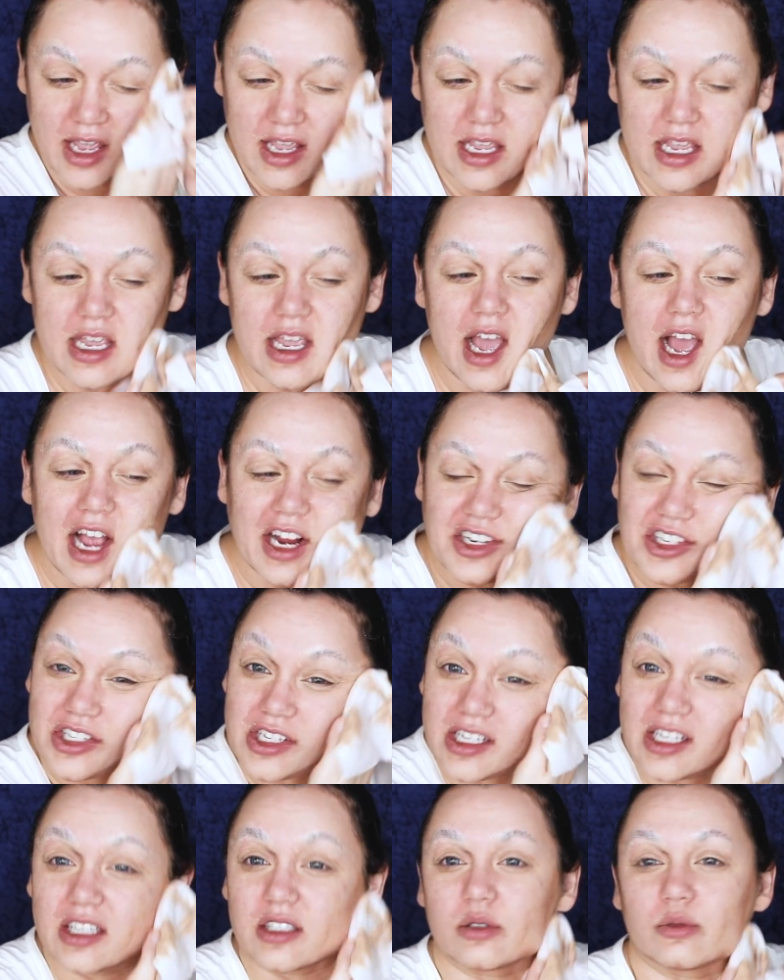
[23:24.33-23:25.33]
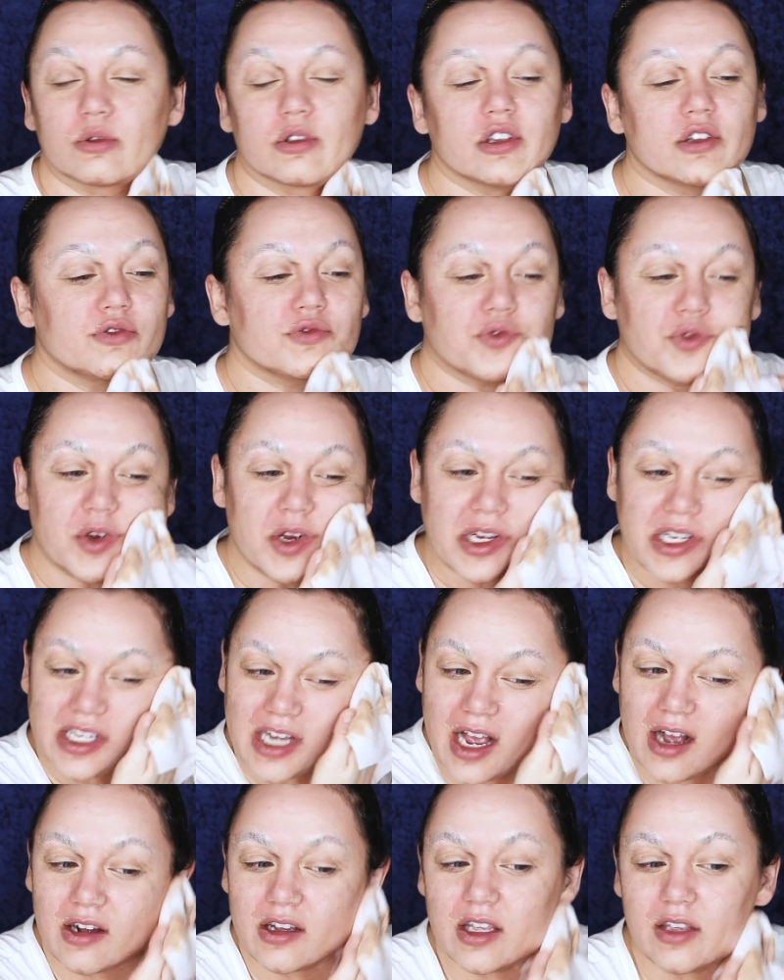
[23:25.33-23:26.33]
He actually gets really freaked
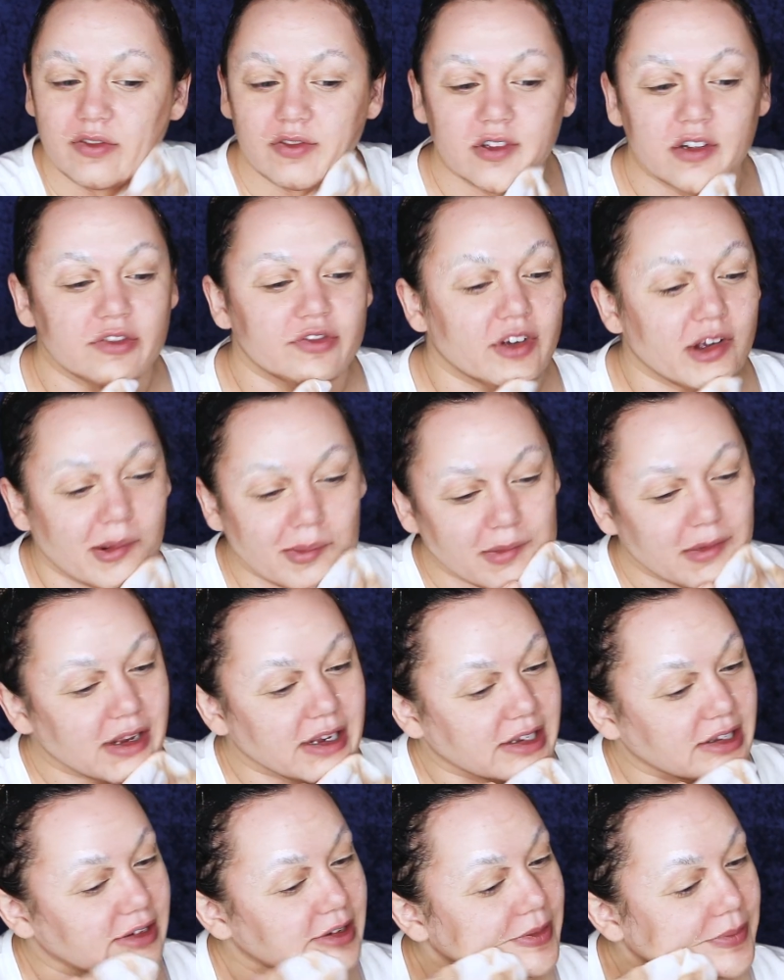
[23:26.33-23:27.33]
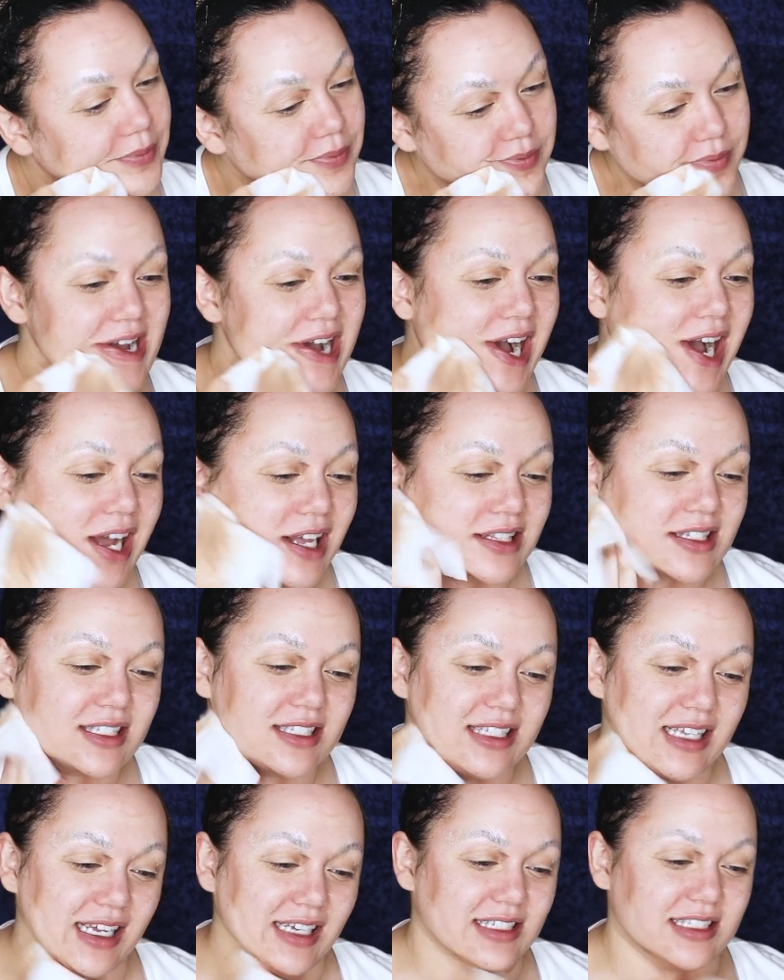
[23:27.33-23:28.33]
out even if I'm like a hot,
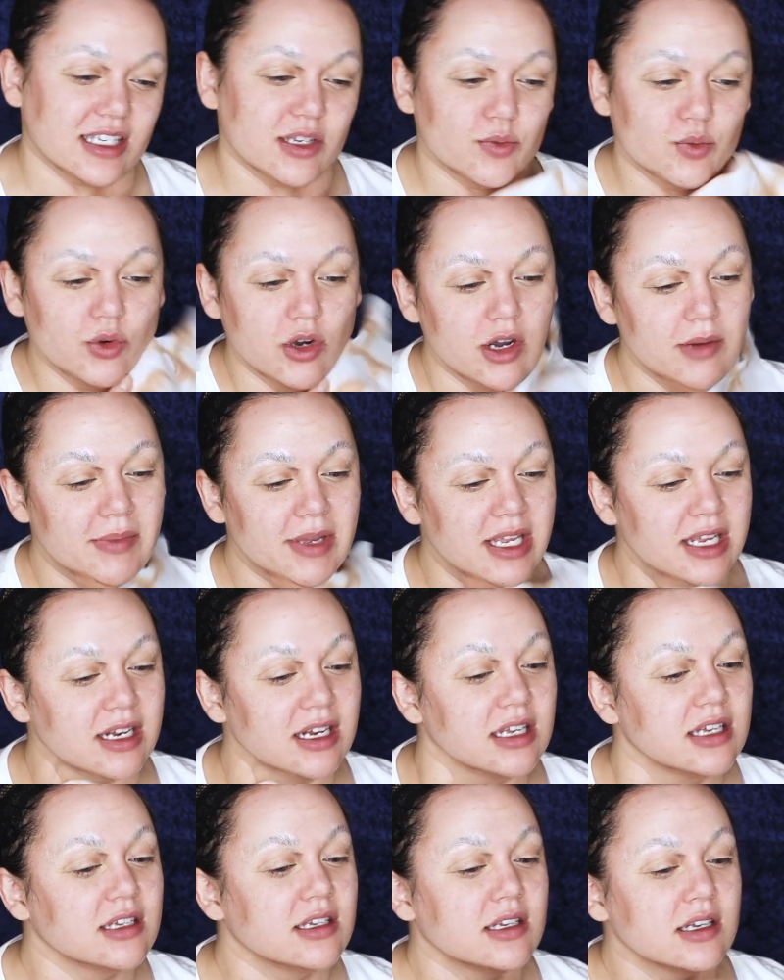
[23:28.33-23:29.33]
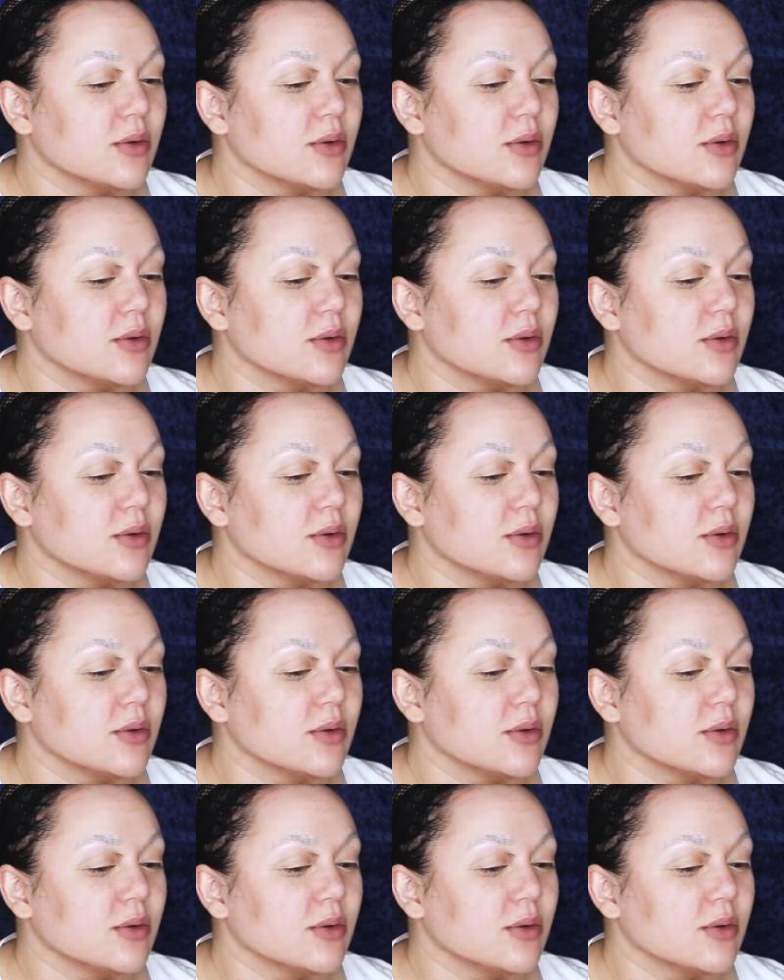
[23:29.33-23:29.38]
sexy woman.